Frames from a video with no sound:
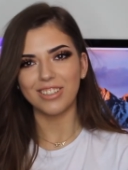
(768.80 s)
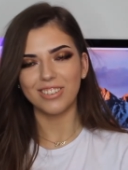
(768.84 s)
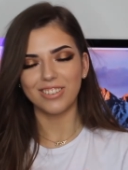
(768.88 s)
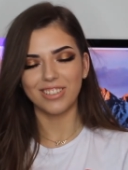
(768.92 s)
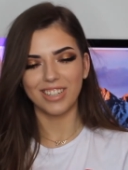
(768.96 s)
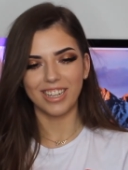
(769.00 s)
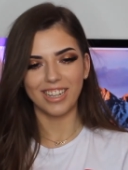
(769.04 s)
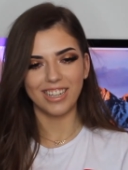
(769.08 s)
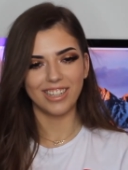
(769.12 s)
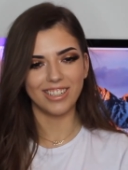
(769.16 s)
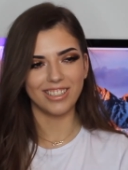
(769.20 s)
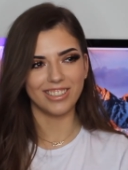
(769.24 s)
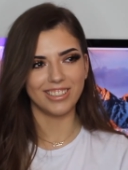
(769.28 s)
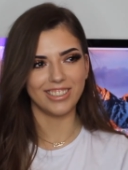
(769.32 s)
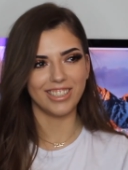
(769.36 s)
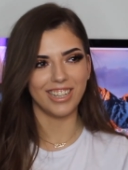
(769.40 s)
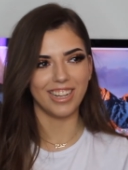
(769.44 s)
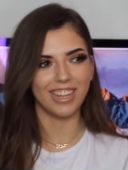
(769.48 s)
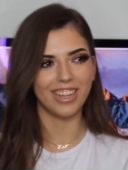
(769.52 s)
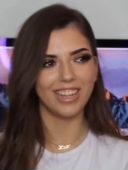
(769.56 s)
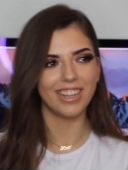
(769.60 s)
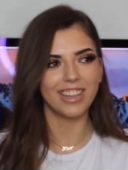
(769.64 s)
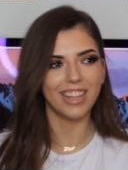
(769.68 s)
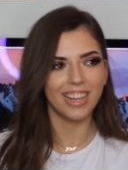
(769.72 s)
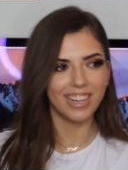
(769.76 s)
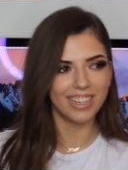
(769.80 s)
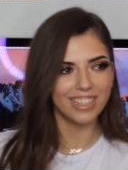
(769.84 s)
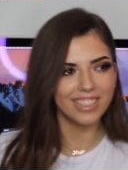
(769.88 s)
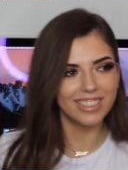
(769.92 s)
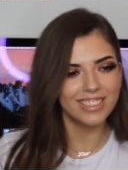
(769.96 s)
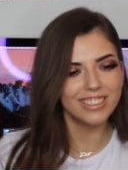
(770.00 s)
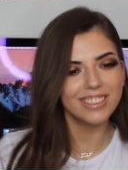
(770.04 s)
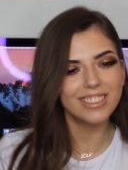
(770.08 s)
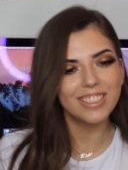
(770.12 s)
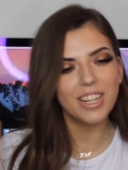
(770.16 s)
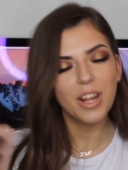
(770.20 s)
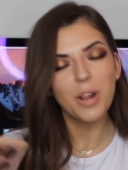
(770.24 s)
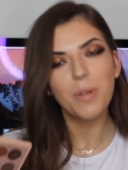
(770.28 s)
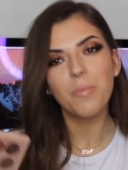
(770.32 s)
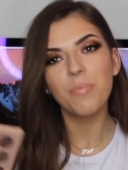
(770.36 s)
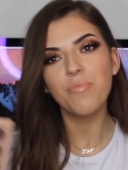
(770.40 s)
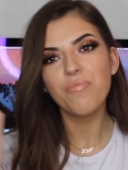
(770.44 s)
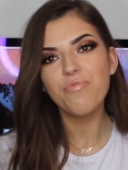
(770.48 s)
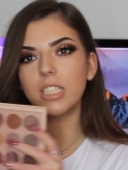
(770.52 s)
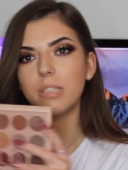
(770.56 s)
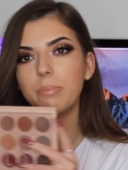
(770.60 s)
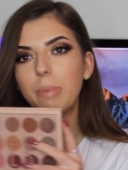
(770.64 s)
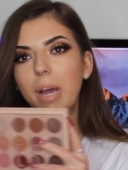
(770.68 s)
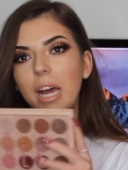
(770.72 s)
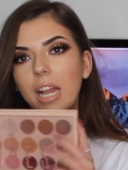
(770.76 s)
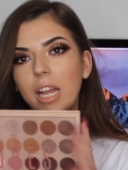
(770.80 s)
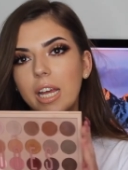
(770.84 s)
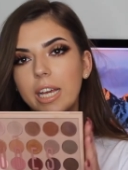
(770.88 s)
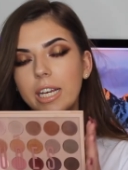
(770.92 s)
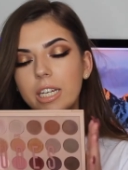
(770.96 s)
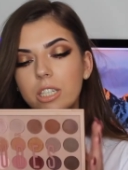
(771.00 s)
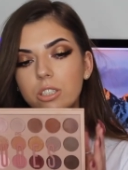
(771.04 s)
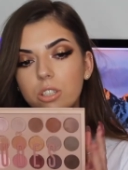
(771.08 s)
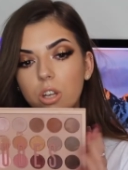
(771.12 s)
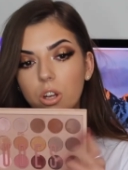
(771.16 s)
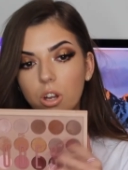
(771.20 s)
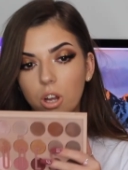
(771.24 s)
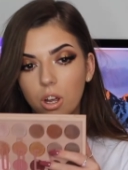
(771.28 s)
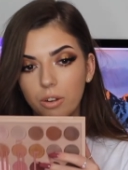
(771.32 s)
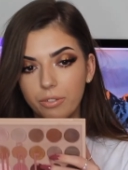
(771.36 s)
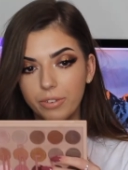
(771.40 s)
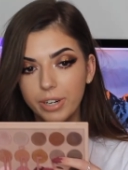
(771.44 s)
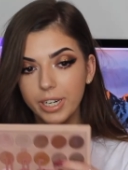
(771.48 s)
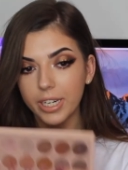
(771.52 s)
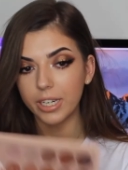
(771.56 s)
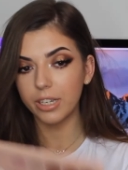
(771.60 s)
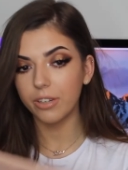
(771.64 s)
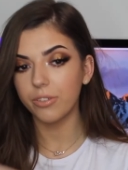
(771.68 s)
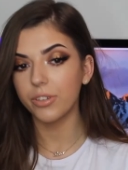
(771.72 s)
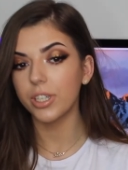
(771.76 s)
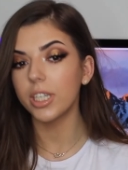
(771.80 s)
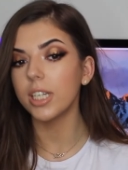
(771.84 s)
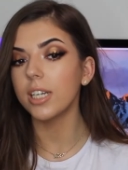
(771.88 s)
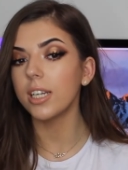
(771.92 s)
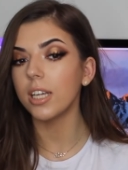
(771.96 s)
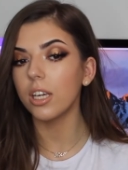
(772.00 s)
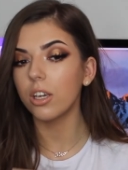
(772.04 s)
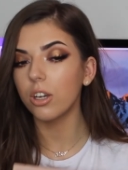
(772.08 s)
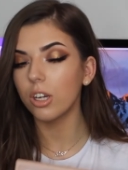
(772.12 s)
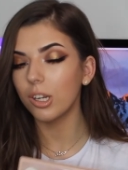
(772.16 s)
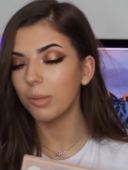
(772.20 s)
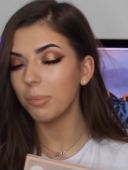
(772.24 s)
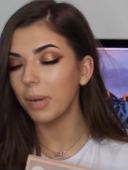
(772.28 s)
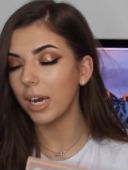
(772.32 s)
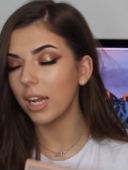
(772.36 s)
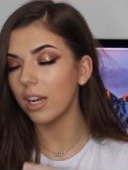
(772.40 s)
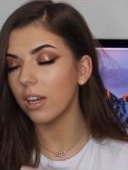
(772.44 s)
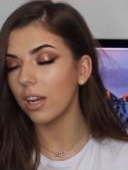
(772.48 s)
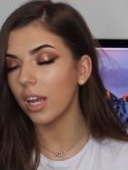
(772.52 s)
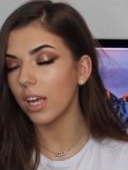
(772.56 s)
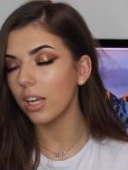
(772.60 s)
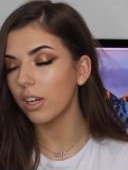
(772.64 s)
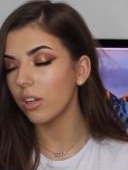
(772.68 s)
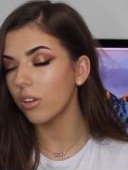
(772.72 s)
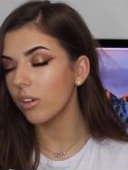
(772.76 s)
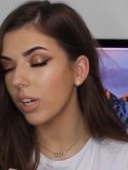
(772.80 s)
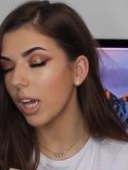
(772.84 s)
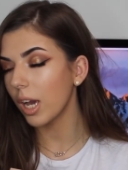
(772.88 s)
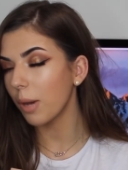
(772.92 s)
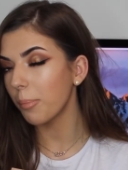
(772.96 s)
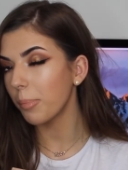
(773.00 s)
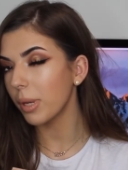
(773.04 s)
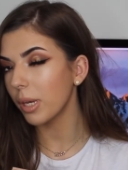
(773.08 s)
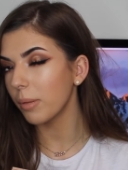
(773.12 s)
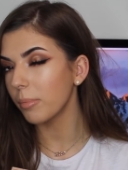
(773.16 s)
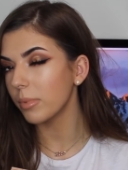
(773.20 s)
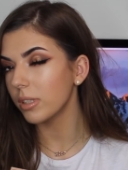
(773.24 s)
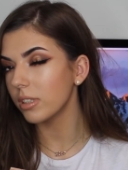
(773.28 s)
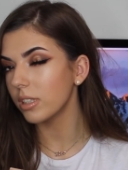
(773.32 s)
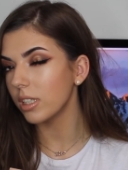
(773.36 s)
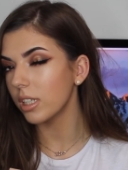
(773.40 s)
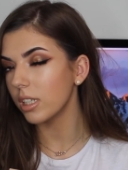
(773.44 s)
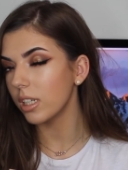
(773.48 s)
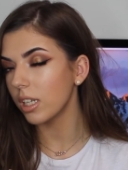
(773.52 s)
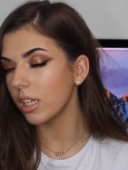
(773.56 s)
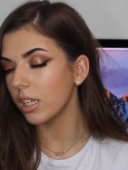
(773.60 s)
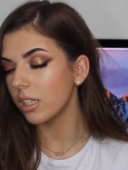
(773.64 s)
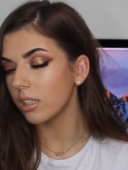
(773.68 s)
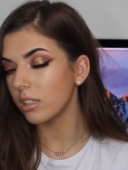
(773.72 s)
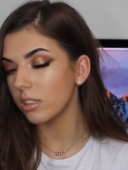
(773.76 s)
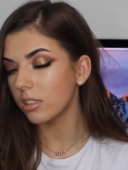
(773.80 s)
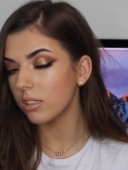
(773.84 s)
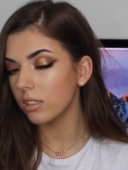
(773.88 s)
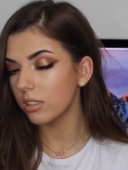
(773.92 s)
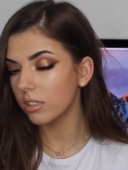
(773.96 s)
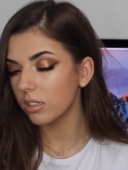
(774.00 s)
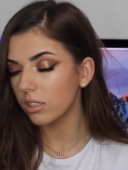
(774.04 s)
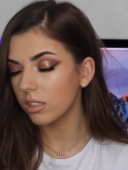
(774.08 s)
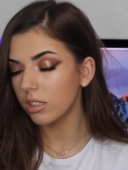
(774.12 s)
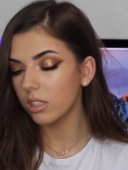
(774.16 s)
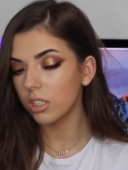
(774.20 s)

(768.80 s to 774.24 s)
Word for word: oh Lincolnshire that is. This palette is a really, really good palette. Like, look how pigmented it is.